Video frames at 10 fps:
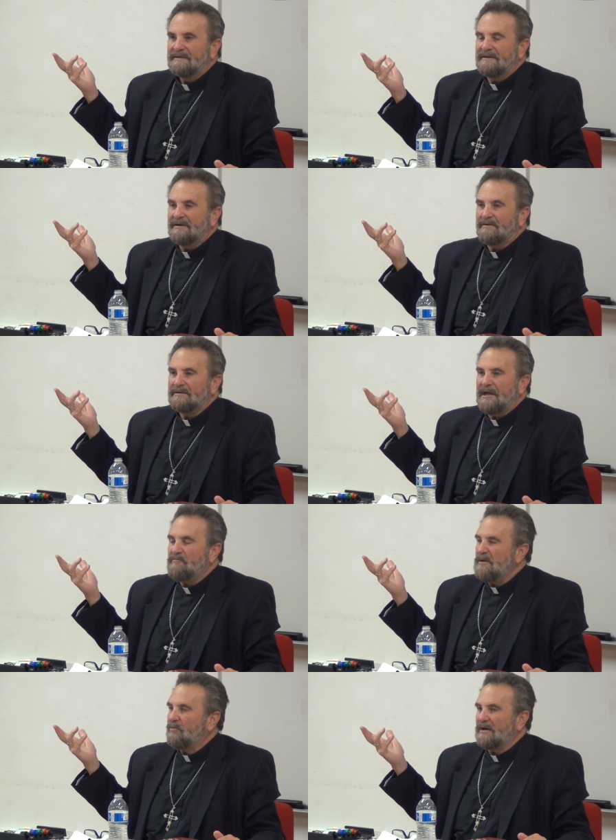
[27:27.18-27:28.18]
You know,
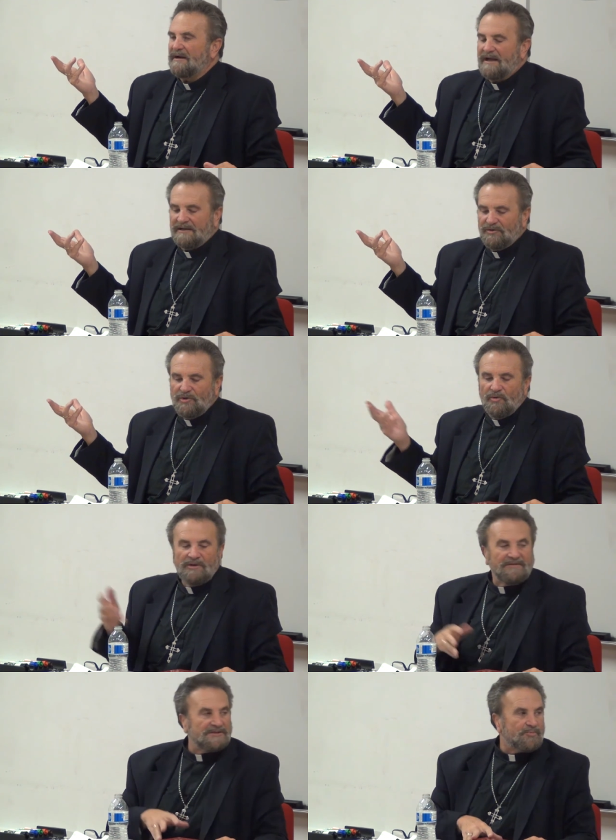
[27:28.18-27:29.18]
gay people are not
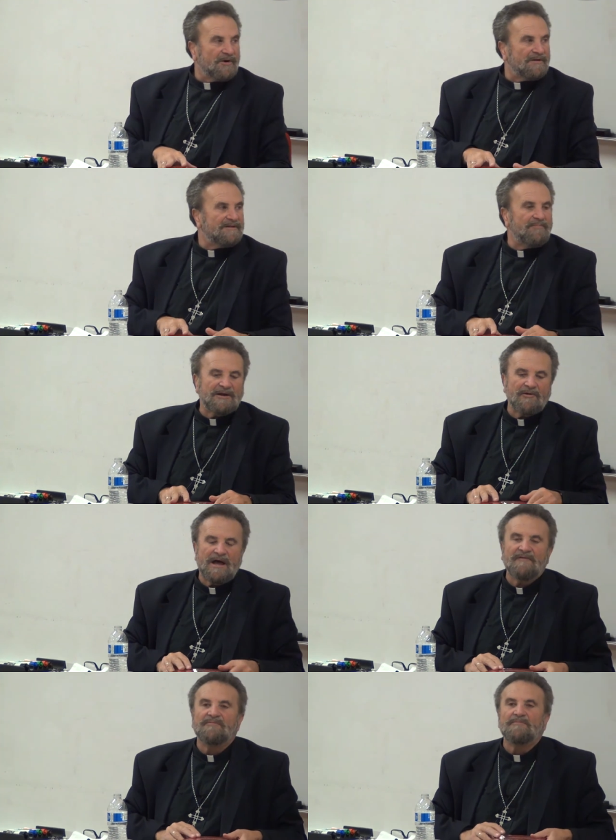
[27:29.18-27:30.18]
new in this world. They've been
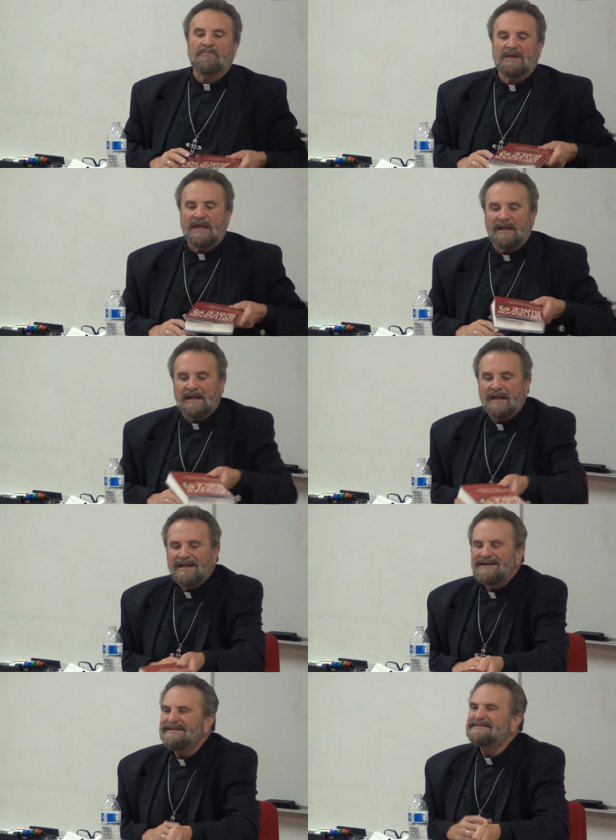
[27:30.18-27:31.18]
around from the beginning.
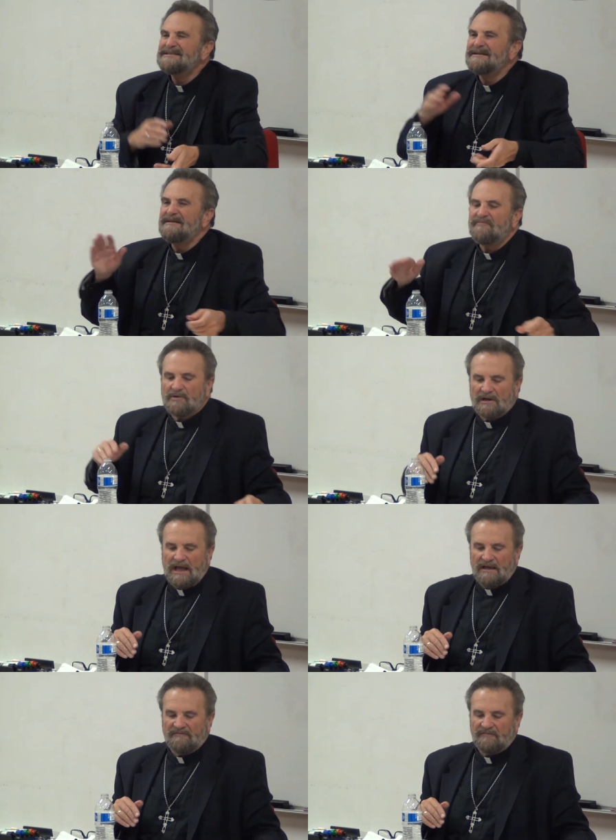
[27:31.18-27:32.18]
Just live your
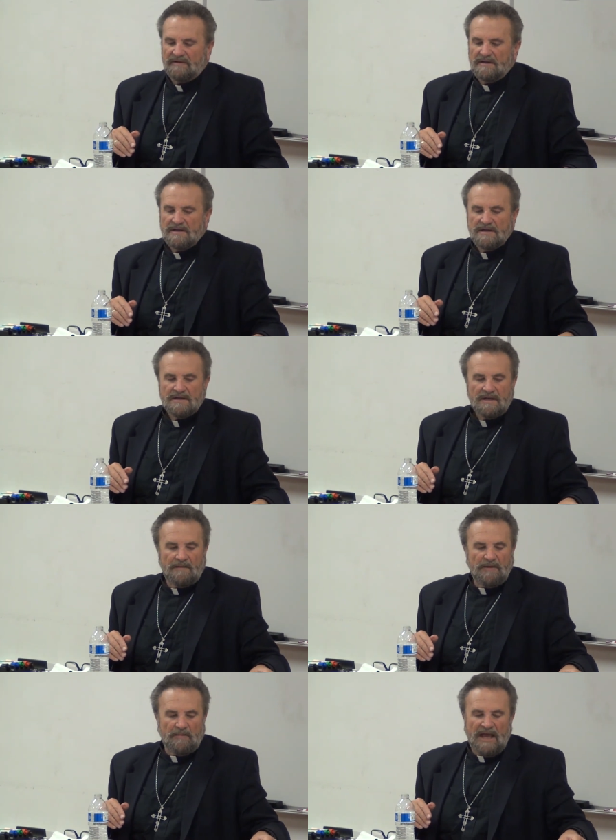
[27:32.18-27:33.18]
life.
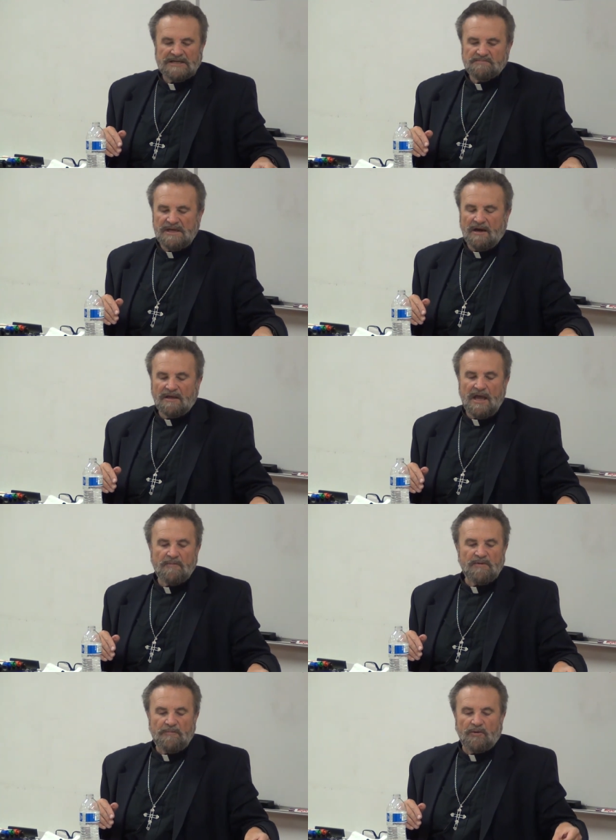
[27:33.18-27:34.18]
And people ask me, are
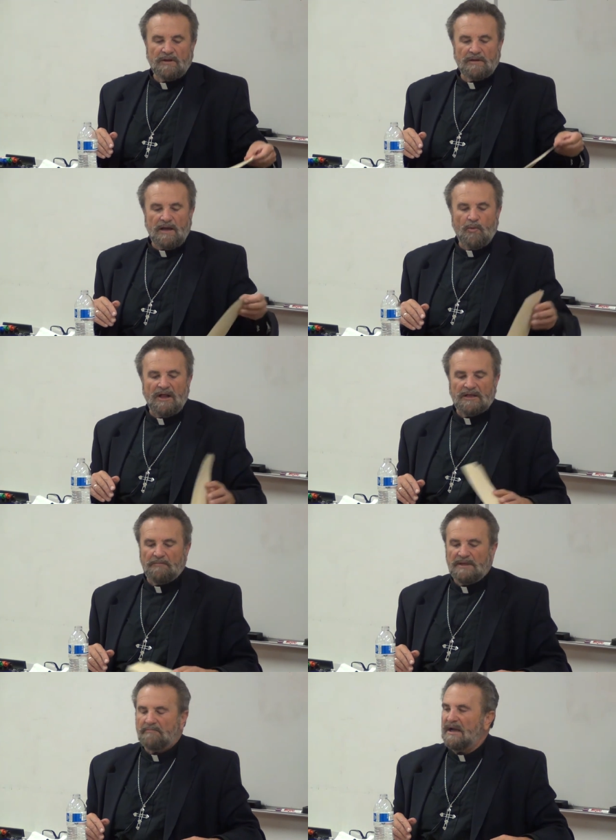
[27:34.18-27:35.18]
gay people
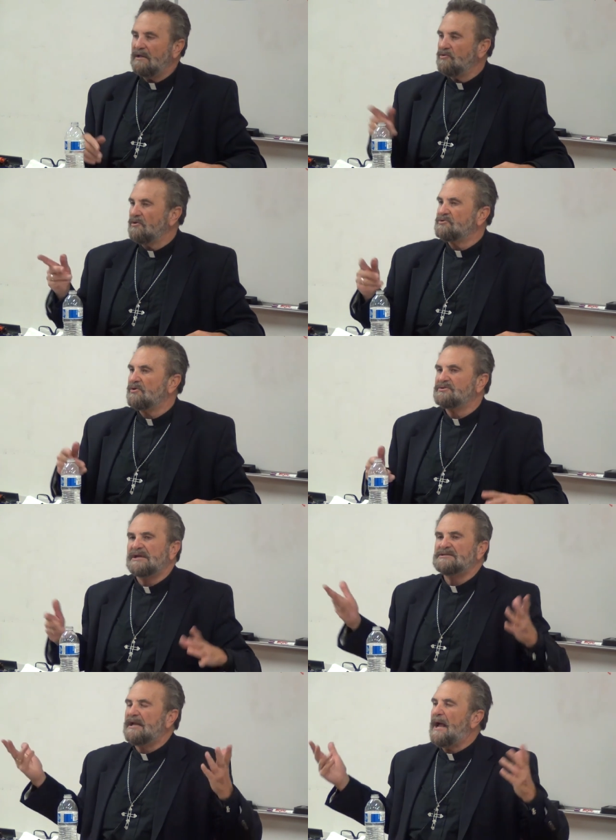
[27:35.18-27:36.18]
welcome in your church?
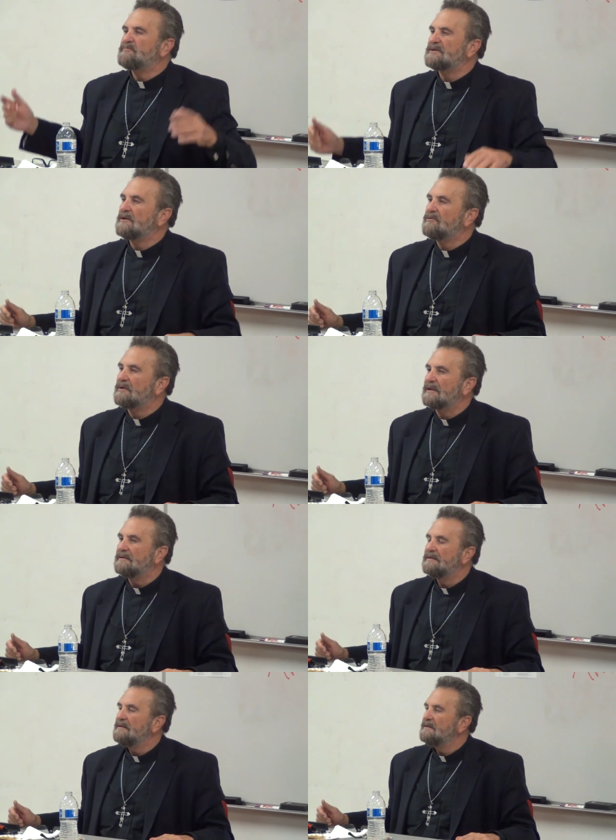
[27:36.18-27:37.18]
I say, absolutely.
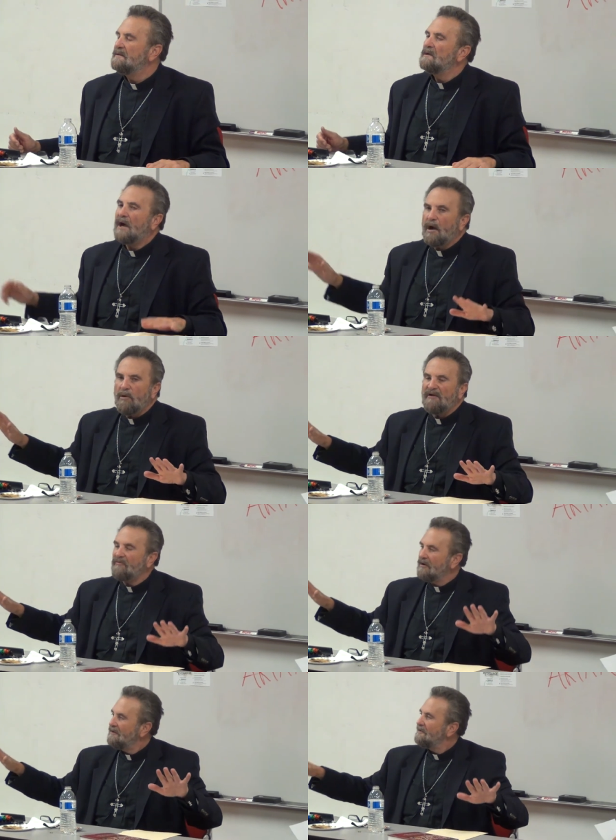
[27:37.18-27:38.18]

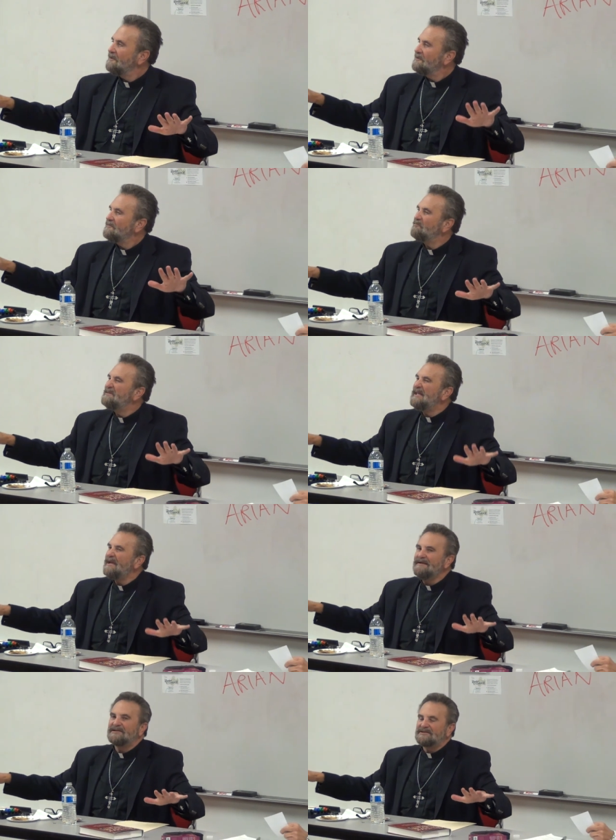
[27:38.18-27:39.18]
However,
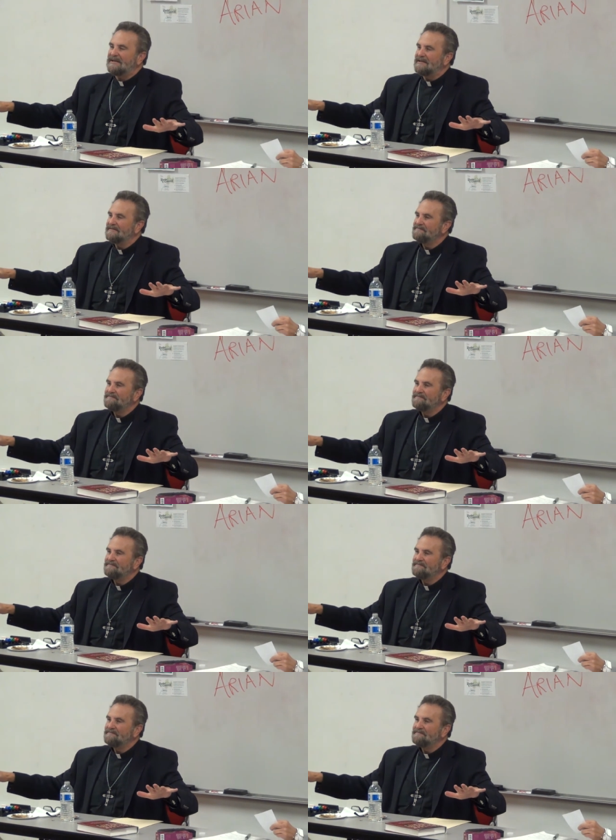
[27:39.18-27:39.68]
dignity.